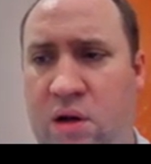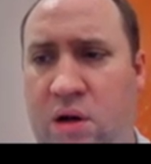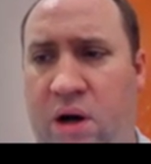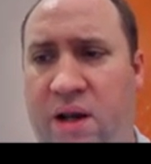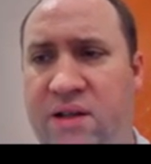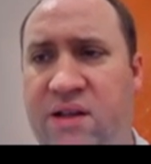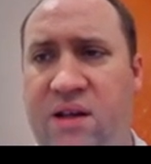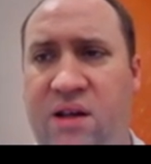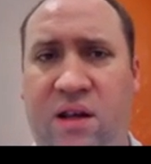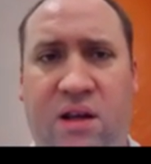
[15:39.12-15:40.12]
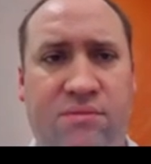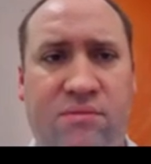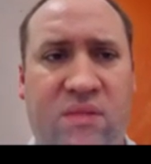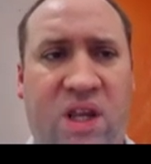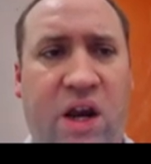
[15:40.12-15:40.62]
All right.
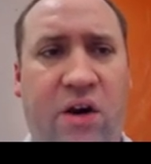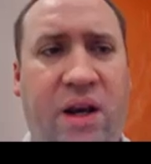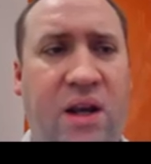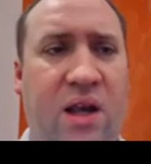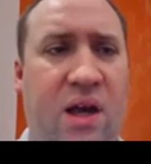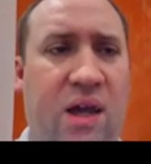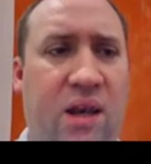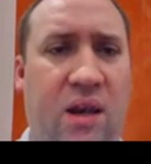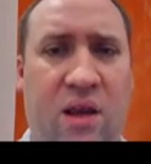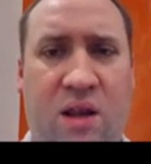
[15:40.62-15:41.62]
Hearing none,